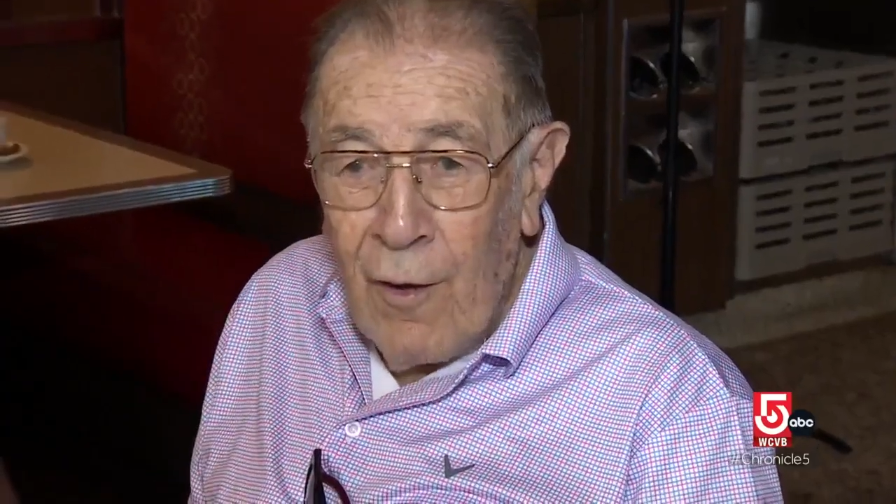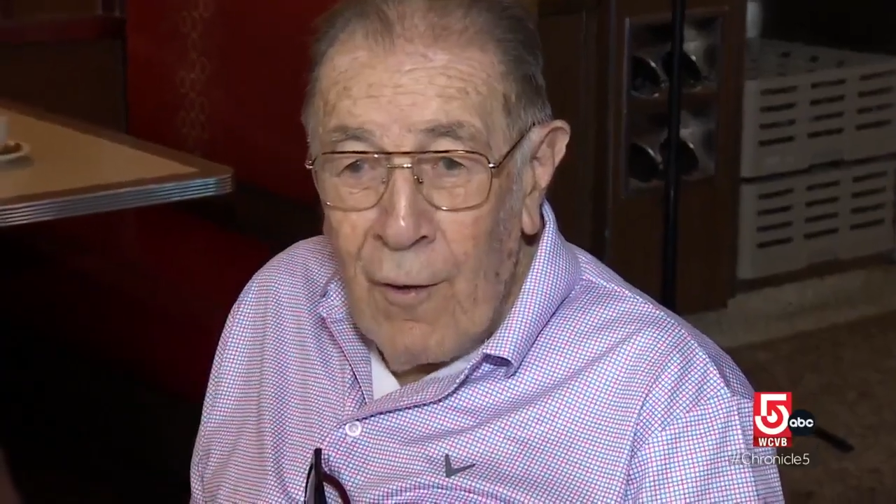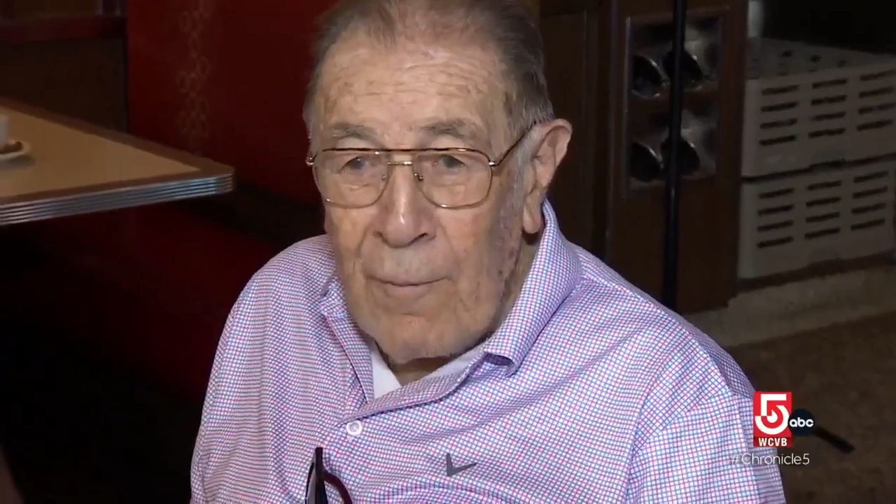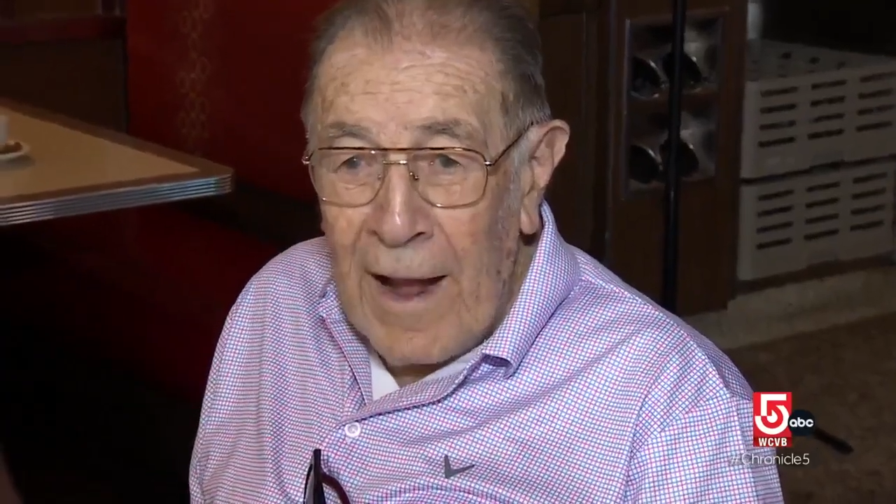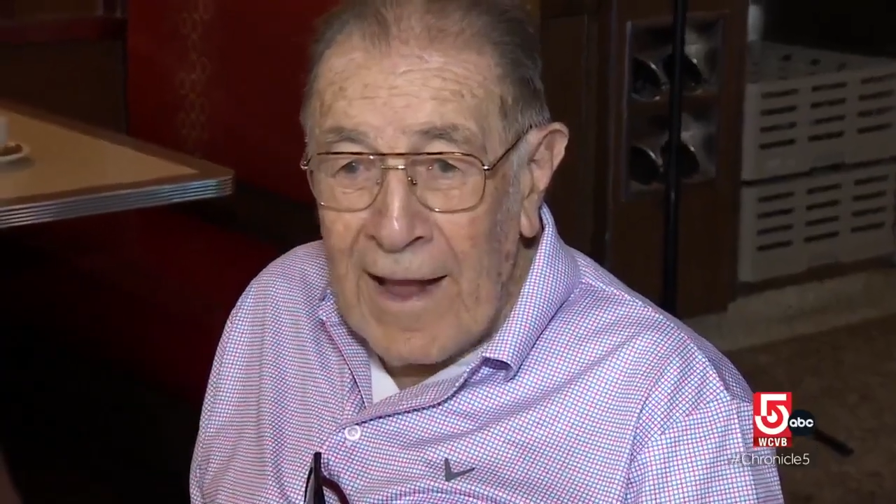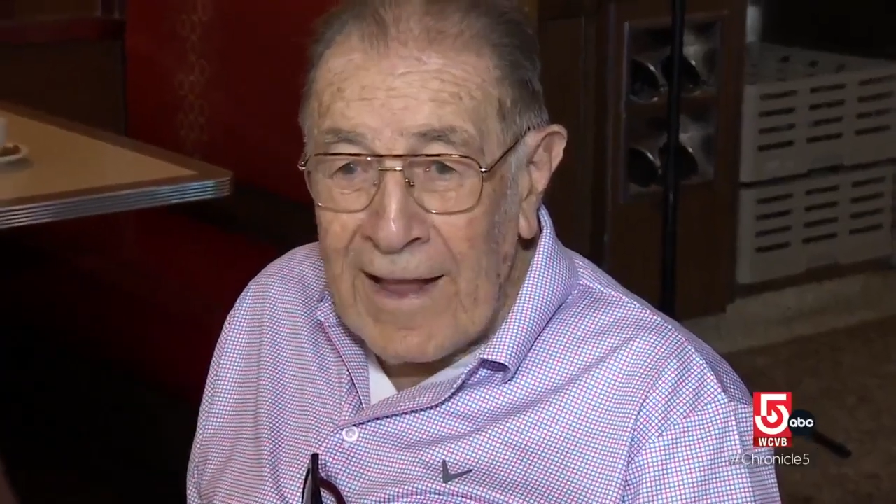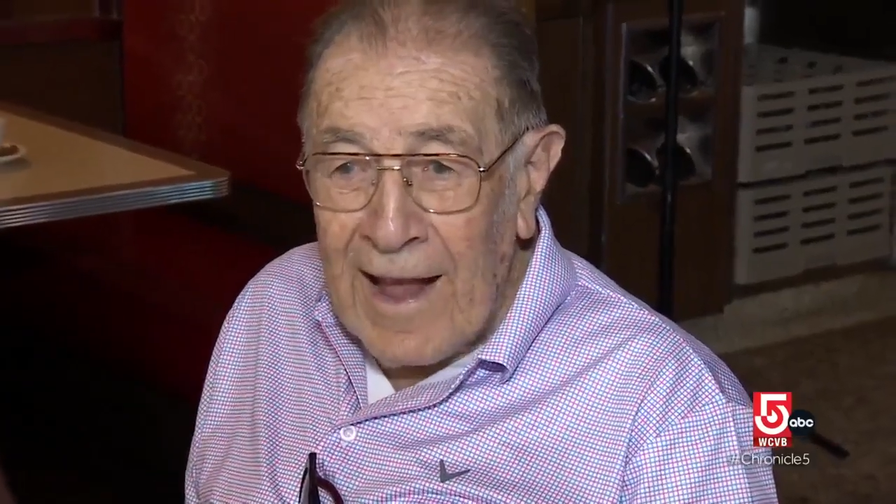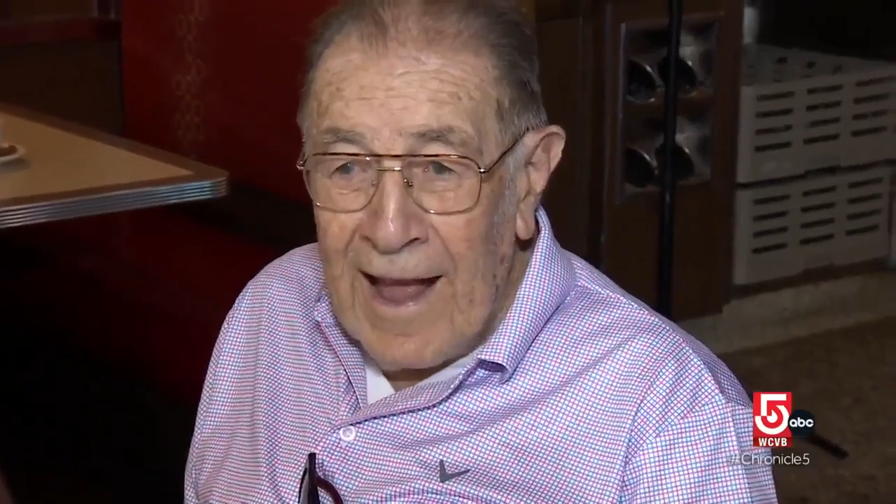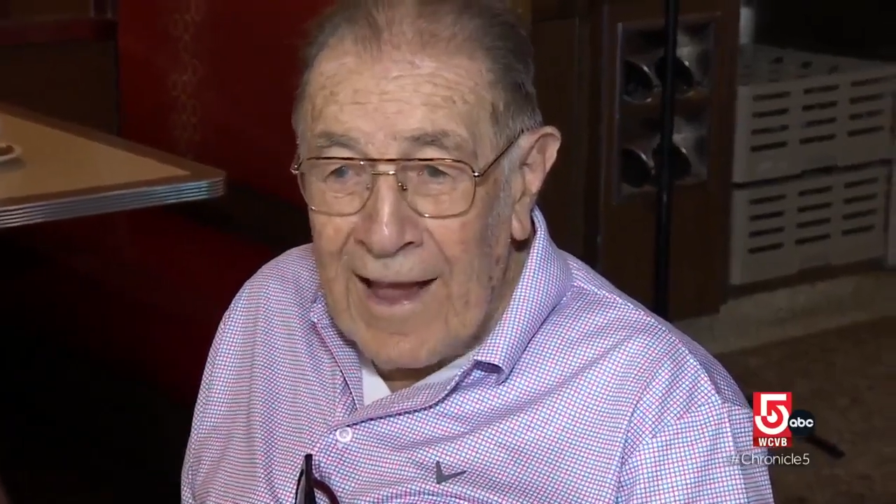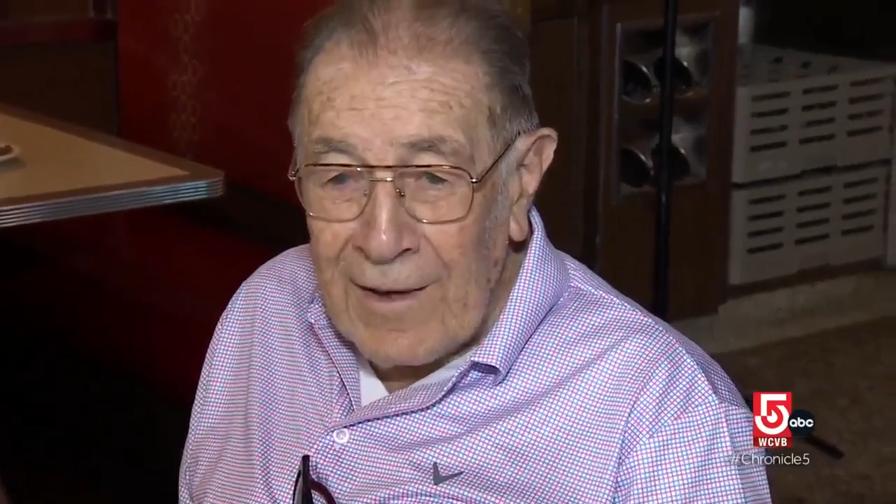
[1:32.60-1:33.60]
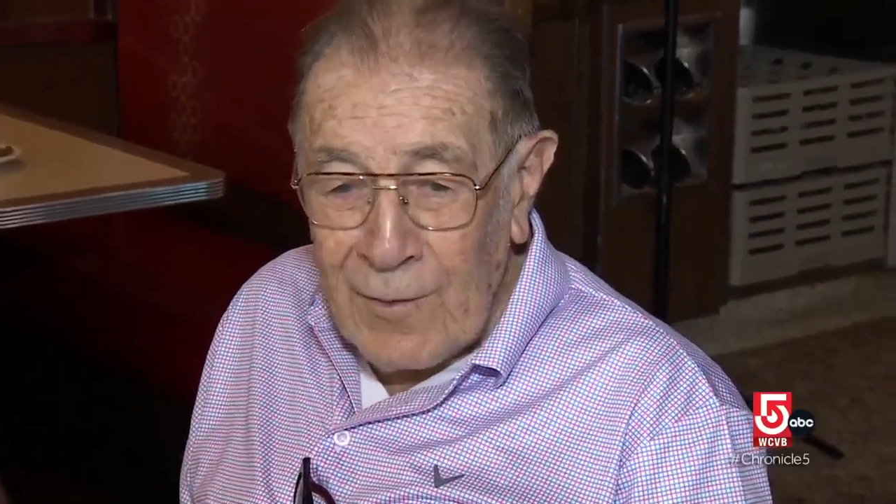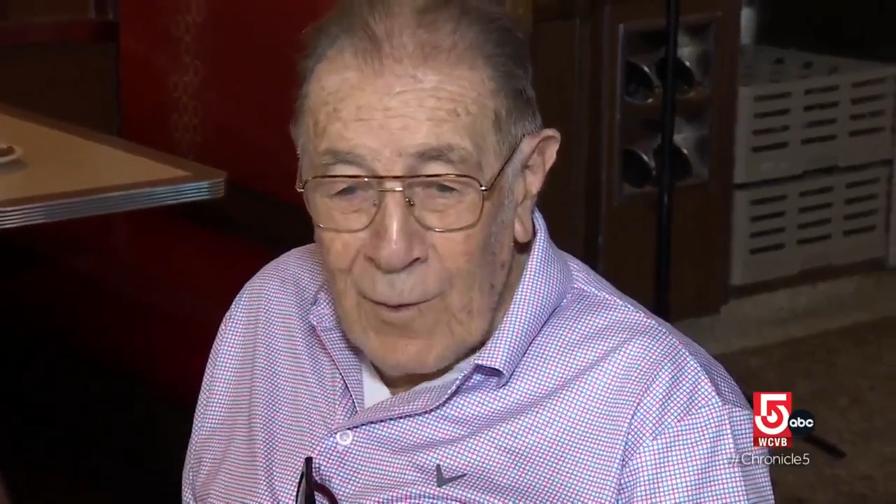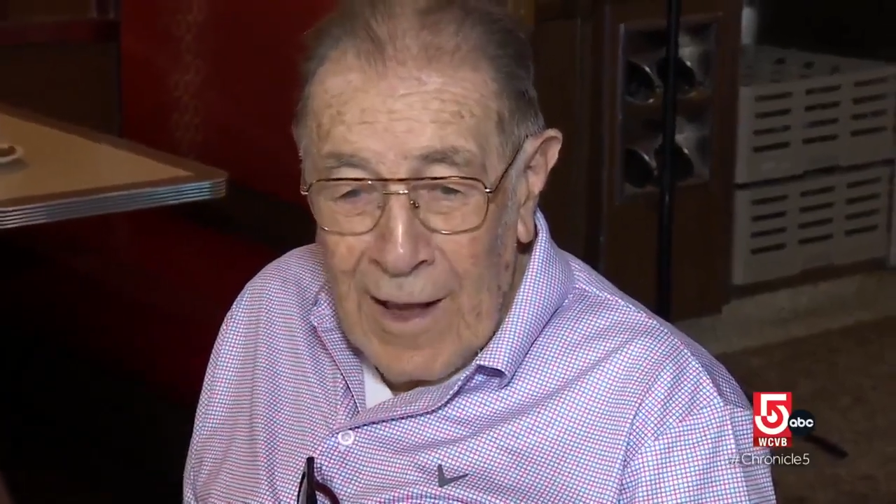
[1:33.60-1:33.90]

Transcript: Oh, my gosh,